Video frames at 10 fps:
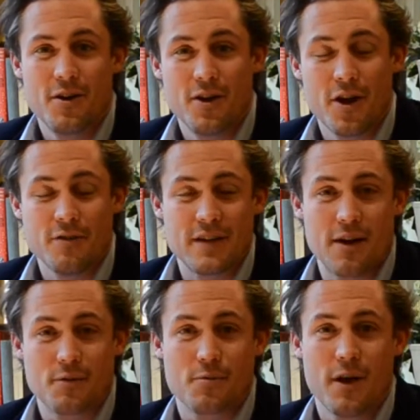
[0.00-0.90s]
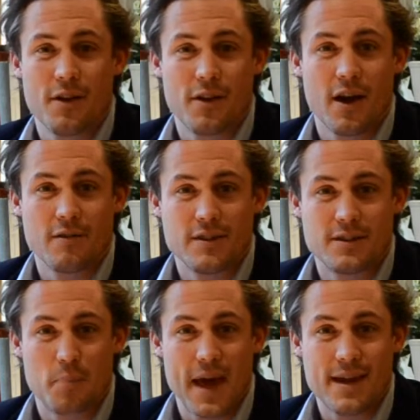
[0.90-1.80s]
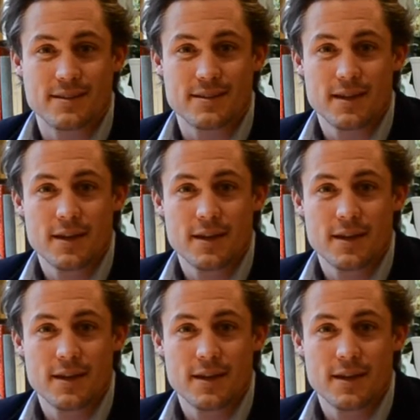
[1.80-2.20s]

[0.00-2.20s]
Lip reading: no doubt rather lively debate,